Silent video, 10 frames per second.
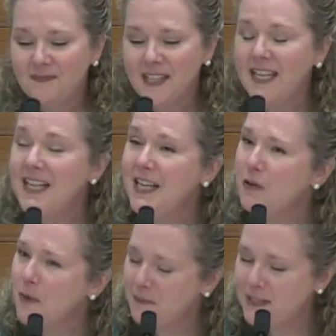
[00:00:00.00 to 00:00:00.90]
Getting
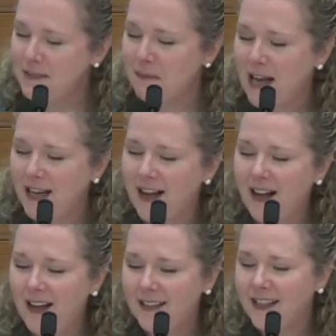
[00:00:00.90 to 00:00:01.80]
interrupted by
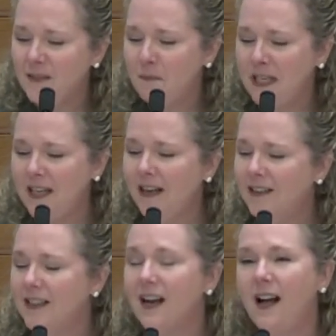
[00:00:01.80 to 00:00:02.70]
God can be
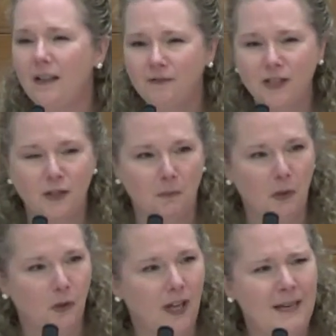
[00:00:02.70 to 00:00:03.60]

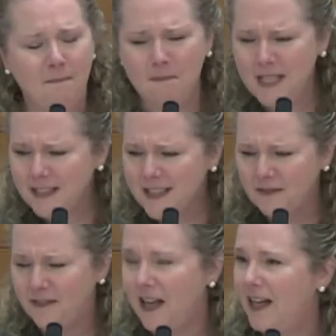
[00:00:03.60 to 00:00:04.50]
uncomfortable and
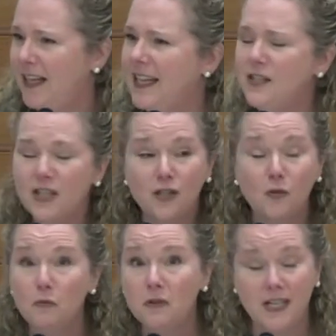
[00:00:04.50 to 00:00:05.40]
mystifying and
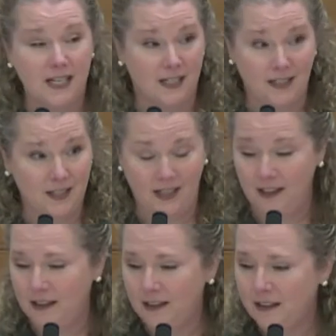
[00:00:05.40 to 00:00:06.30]
disorienting.